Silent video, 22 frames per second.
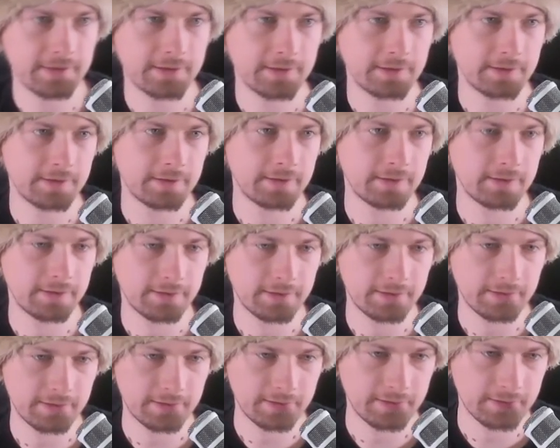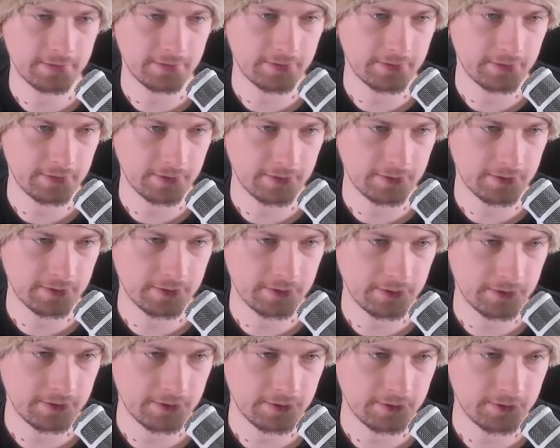
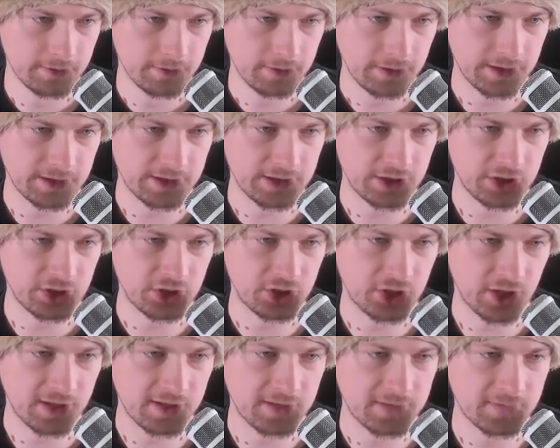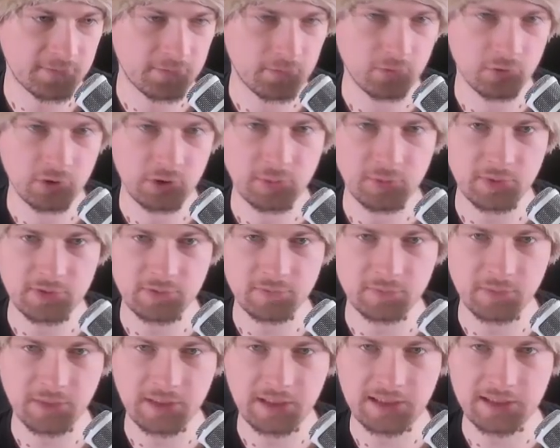You can see Shan is forty
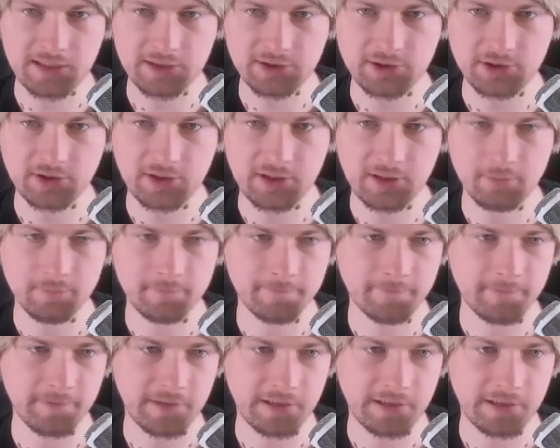percent of my culture now.